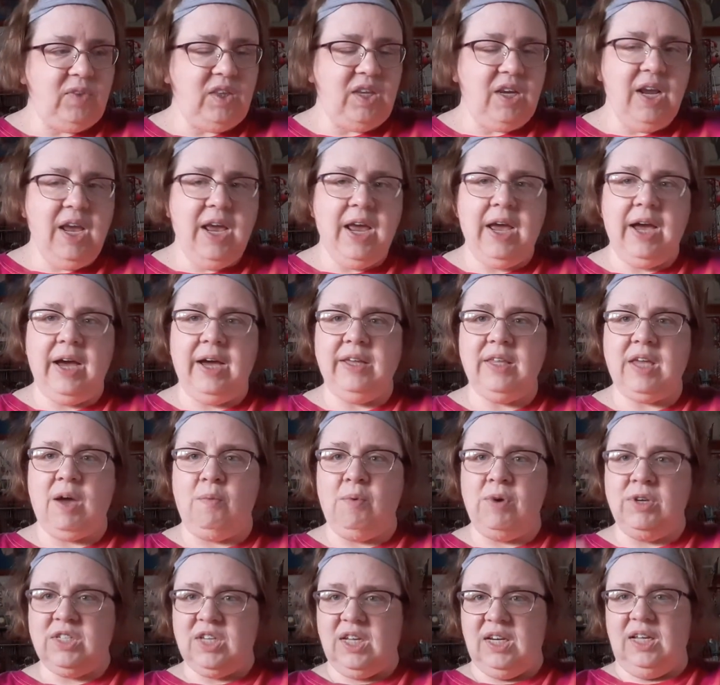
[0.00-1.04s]
And I
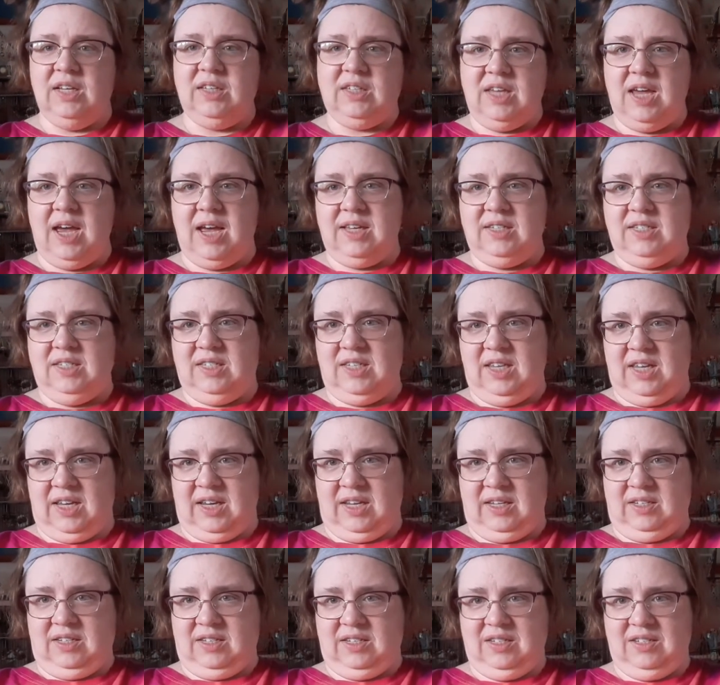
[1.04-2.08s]
was going to test
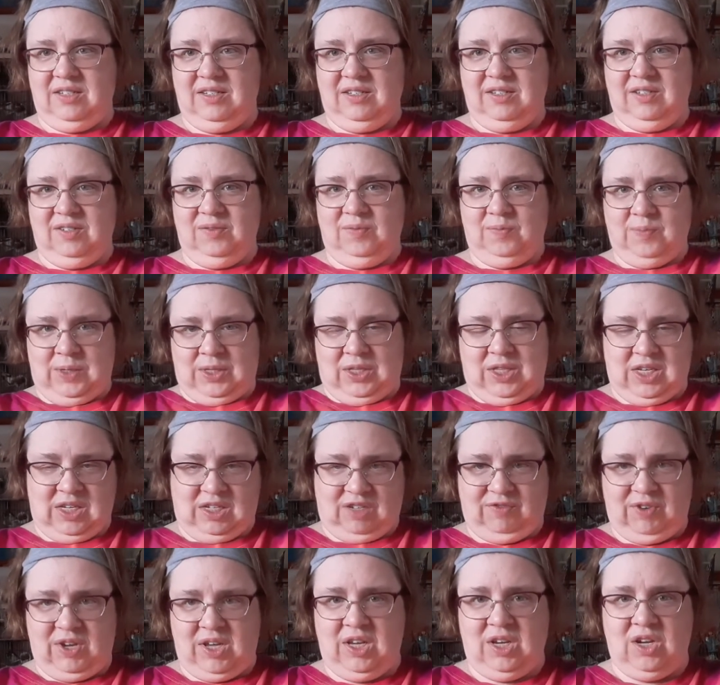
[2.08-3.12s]
it with this
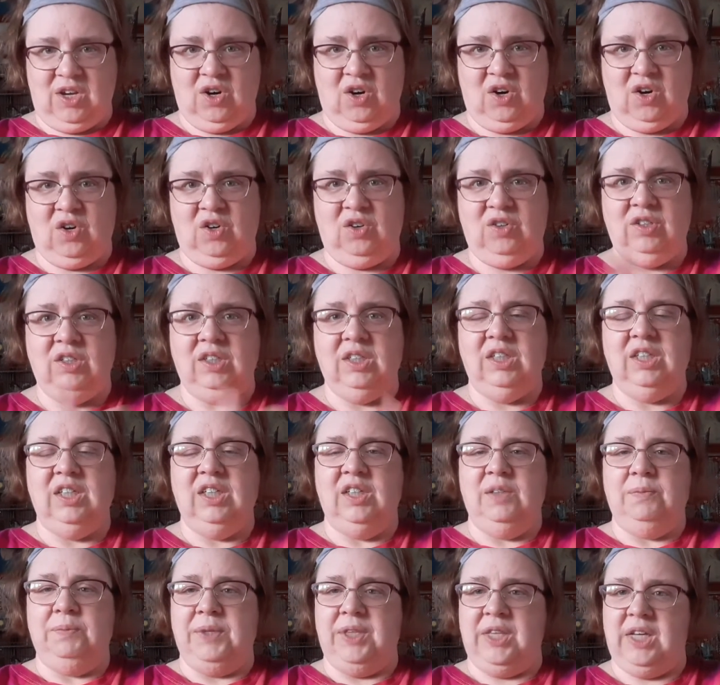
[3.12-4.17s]
video,
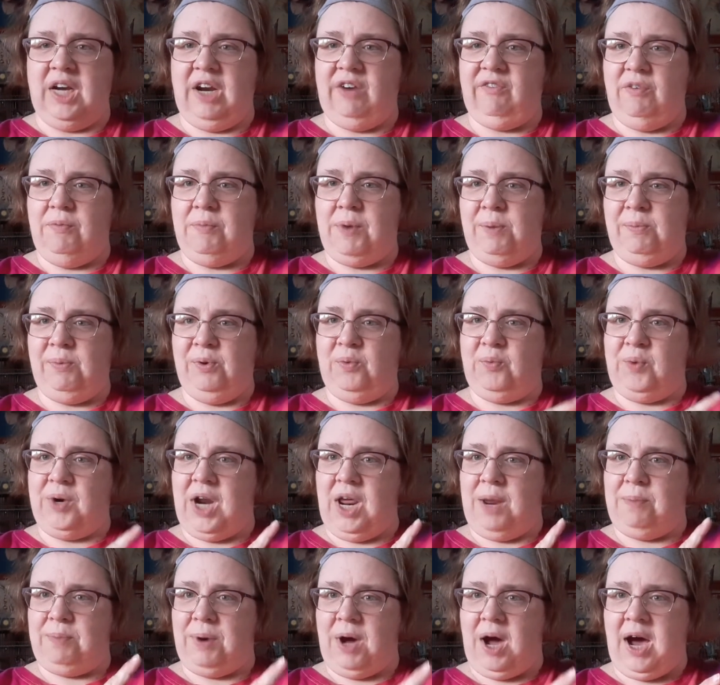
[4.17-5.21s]
but then I remembered when
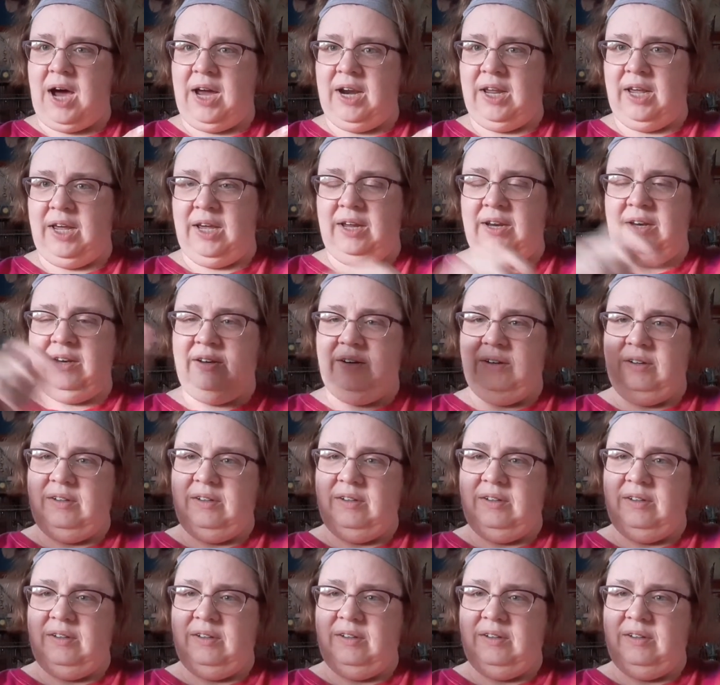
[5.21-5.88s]
I bought it,